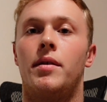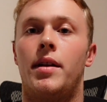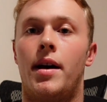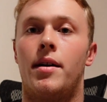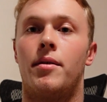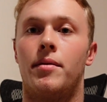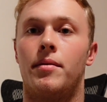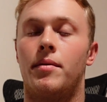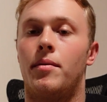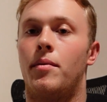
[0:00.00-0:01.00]

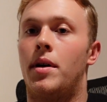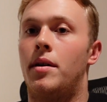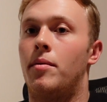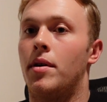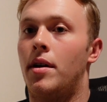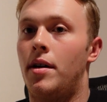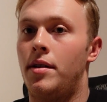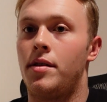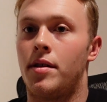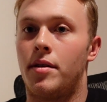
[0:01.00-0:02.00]
Now, while we're
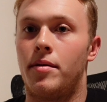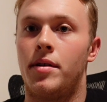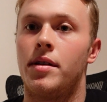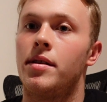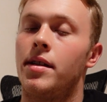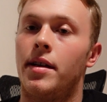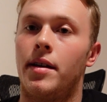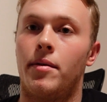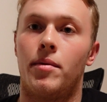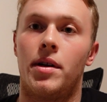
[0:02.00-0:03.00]
also
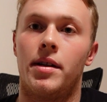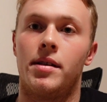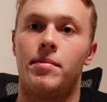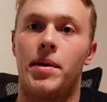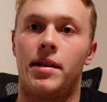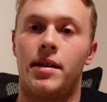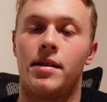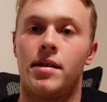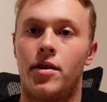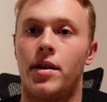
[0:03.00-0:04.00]
seeing what has been
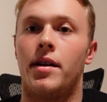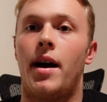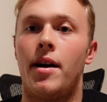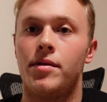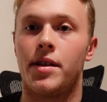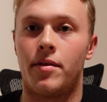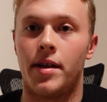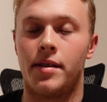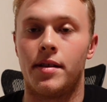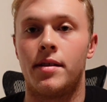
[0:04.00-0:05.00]
considered a housing
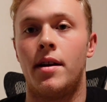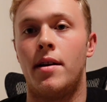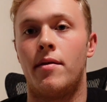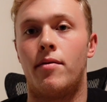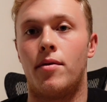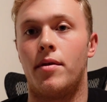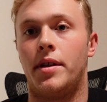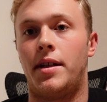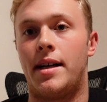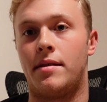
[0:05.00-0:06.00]
crisis for the
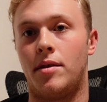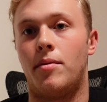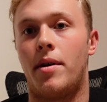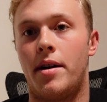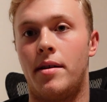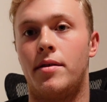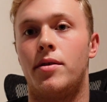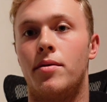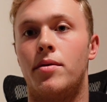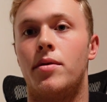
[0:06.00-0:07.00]
last little while due